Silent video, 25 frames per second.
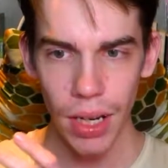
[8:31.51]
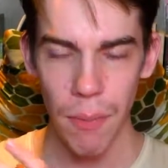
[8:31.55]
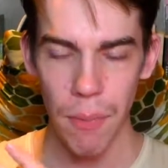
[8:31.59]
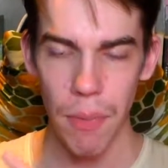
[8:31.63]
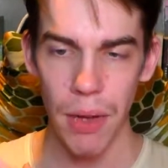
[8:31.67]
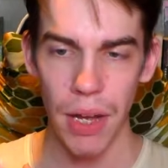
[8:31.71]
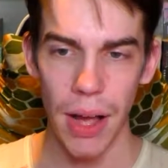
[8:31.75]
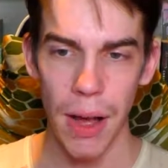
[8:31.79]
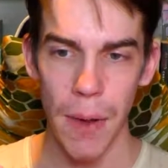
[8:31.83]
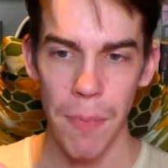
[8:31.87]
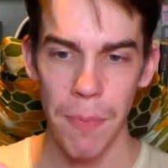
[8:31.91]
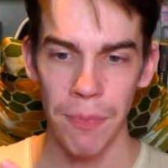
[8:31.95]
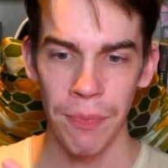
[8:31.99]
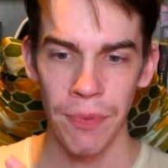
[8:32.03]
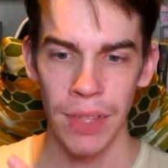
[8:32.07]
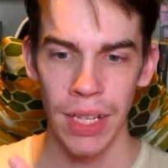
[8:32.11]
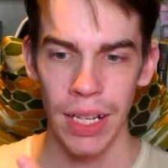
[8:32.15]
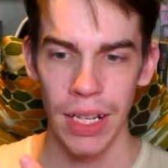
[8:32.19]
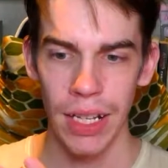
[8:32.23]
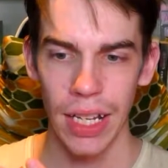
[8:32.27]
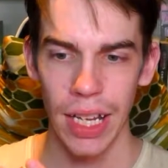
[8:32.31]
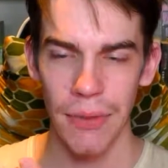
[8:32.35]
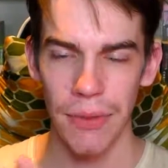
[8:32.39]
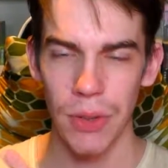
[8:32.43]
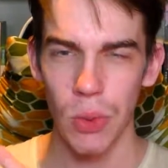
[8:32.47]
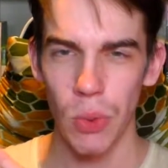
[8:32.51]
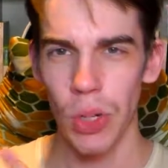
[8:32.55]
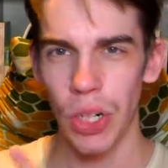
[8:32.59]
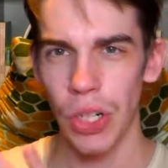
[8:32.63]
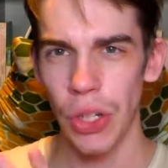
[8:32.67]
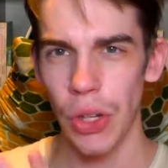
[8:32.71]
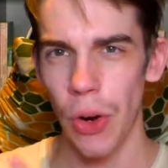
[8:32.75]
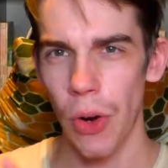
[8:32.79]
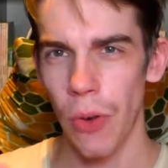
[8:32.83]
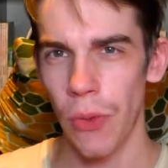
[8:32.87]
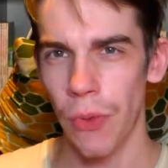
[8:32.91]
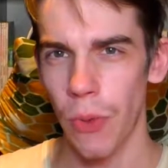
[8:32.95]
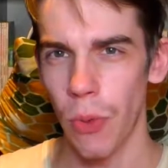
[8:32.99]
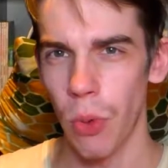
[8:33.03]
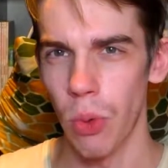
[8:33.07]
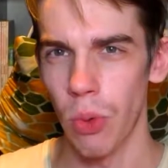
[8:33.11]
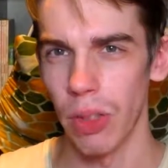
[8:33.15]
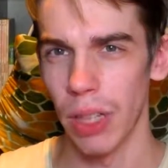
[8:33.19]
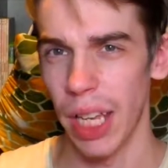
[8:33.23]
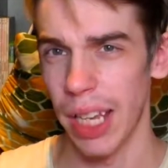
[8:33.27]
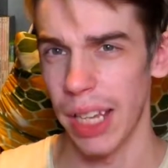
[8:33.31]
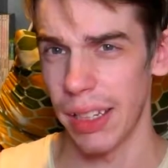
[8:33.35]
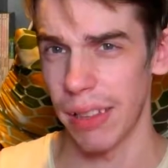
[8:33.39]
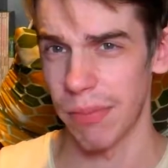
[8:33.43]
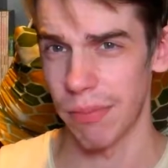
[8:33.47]
But if you want to go for
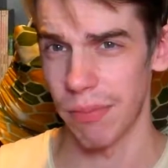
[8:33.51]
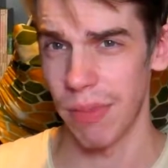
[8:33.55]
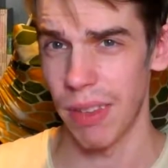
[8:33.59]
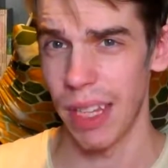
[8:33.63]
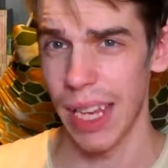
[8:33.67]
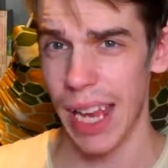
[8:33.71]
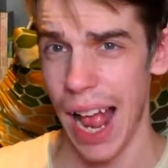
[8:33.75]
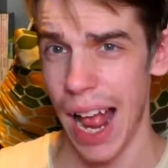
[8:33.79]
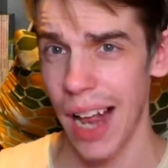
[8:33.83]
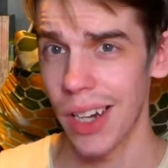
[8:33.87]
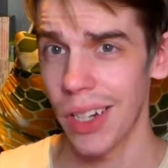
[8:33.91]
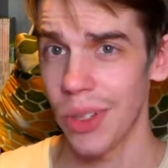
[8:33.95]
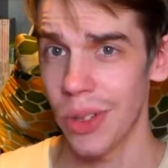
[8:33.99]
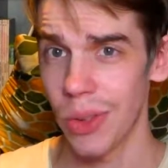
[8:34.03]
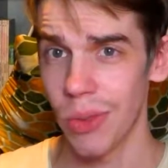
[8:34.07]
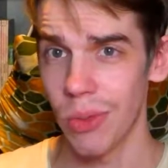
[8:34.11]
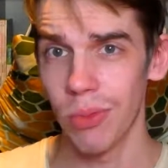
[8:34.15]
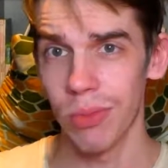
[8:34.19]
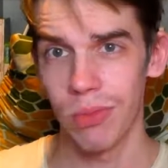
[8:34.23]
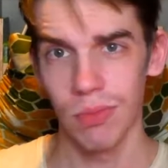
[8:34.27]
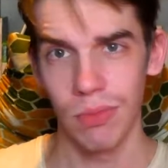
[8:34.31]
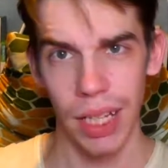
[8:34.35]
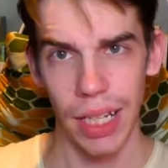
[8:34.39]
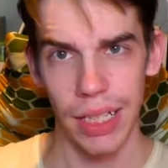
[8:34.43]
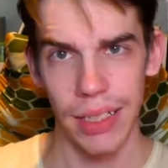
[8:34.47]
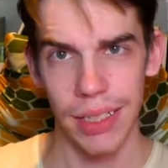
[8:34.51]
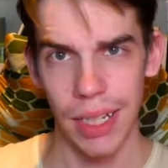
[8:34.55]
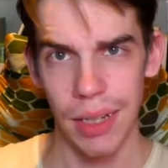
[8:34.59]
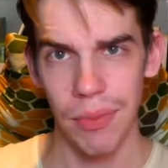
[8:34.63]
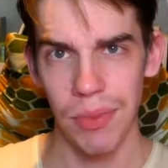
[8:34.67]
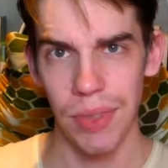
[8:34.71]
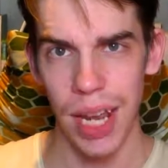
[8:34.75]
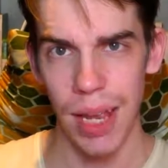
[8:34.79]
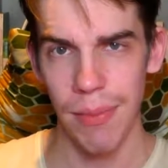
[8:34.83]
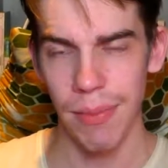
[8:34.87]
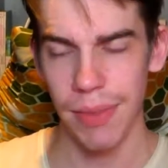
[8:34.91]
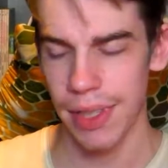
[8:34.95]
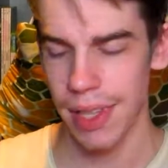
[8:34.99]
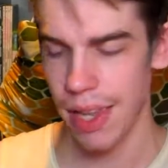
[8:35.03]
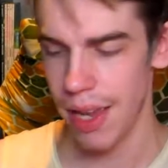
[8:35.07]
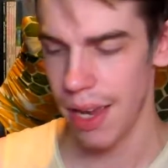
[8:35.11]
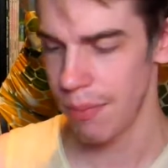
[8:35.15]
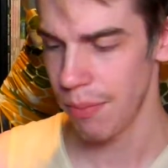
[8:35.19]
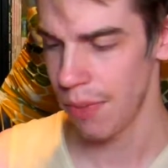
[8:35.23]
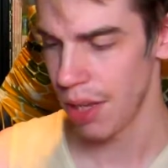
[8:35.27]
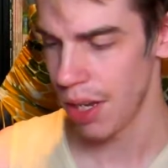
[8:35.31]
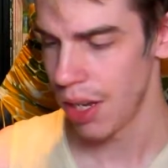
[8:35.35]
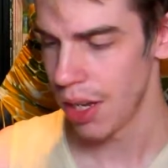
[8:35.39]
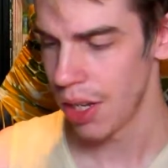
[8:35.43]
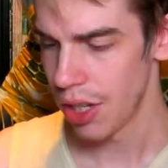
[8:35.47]
like the actual like Tim Tam
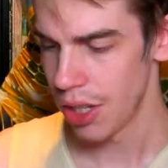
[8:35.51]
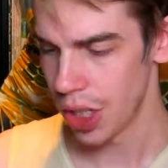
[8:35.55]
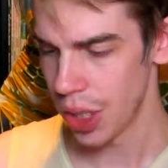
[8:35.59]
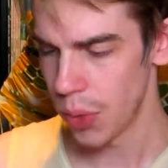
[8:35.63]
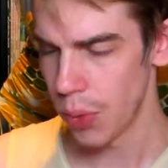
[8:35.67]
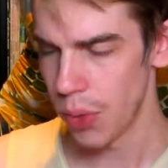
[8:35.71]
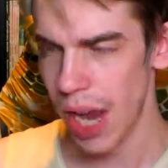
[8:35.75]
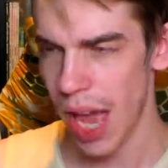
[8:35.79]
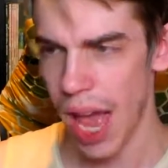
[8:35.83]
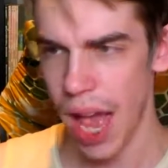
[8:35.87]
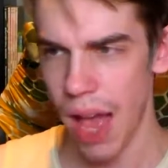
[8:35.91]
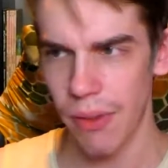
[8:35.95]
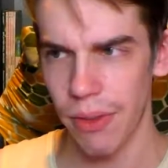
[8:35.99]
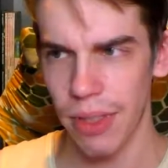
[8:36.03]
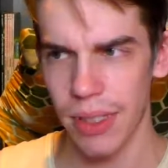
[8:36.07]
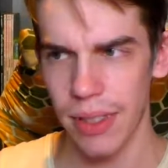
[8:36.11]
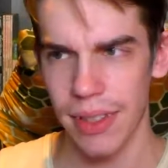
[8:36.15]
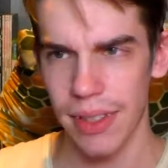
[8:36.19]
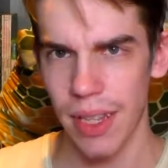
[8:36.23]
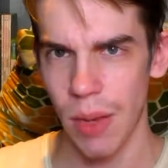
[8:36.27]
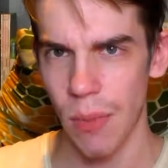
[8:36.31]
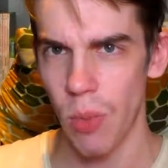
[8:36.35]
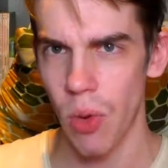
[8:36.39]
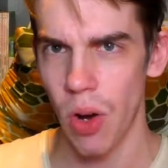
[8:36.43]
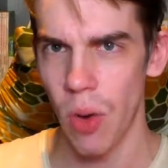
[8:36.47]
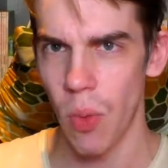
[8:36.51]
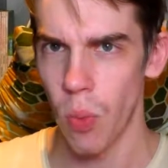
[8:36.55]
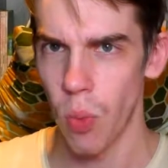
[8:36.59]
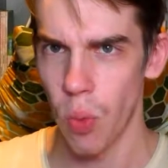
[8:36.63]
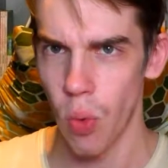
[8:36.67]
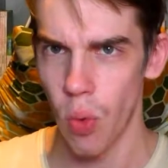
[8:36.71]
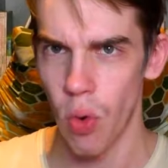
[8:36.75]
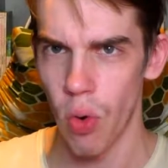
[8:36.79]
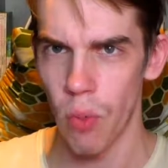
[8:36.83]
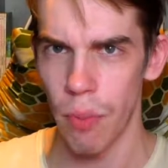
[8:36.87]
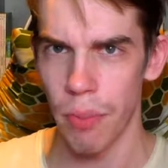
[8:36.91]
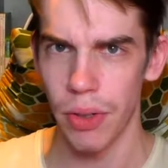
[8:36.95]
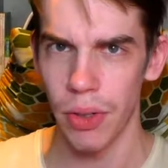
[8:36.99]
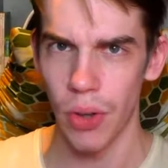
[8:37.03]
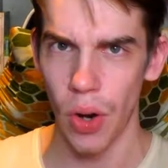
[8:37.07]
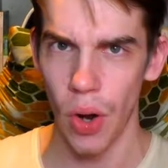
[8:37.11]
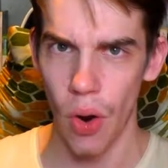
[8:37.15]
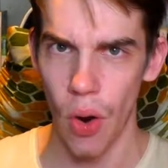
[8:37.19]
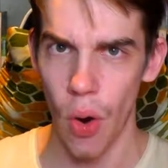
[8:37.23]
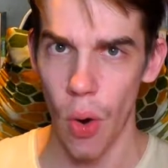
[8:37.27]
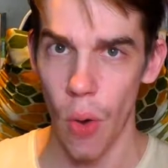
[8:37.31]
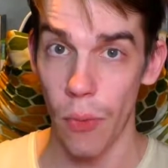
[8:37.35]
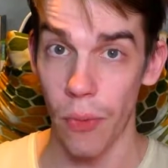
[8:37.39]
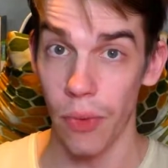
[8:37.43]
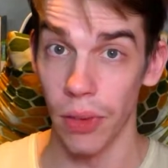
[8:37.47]
Slam, you want to have it somewhat warm but not
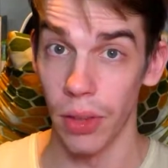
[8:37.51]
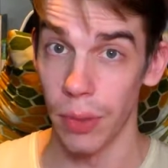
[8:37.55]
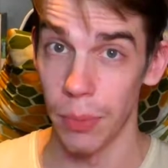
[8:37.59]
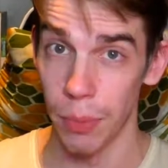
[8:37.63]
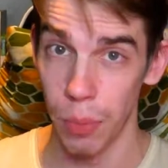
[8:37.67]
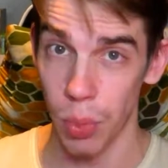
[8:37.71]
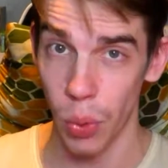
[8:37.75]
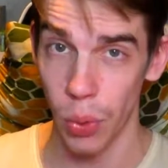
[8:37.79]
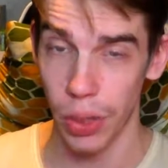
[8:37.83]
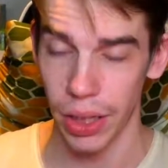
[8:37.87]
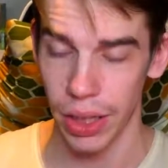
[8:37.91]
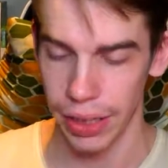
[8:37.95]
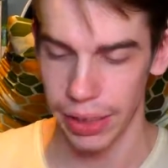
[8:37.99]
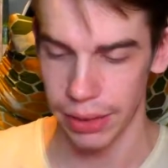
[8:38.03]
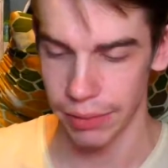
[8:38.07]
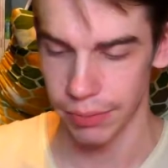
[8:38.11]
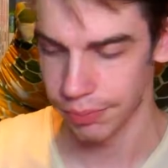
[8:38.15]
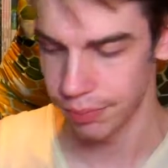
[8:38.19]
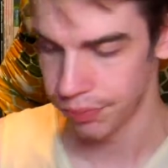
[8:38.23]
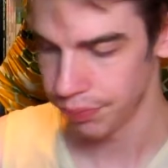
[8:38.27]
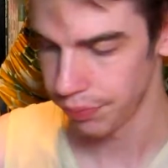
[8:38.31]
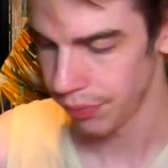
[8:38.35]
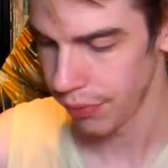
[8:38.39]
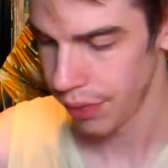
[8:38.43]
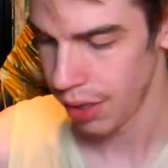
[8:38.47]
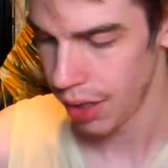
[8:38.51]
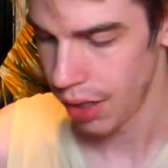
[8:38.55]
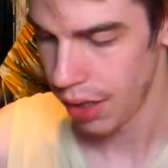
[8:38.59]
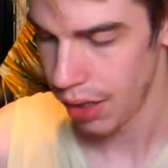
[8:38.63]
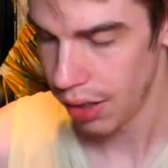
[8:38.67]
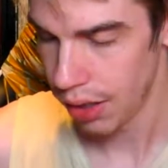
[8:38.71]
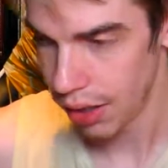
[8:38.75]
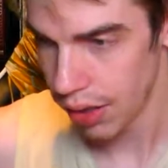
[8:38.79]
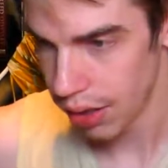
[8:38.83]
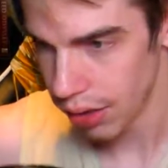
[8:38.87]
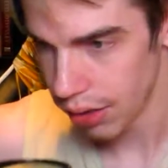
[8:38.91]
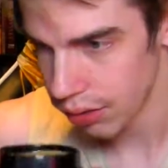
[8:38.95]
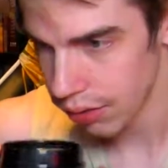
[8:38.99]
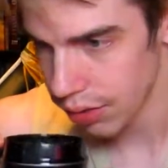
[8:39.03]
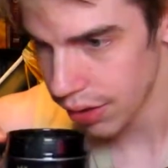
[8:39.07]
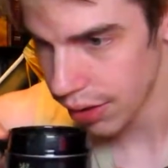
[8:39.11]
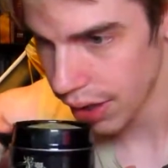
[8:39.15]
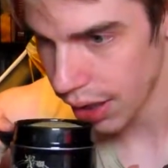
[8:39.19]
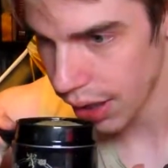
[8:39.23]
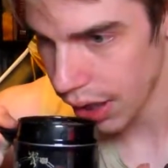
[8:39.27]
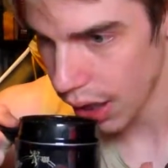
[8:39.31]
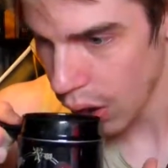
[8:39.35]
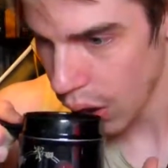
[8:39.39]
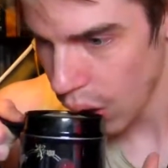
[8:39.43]
overly boiling. Just gonna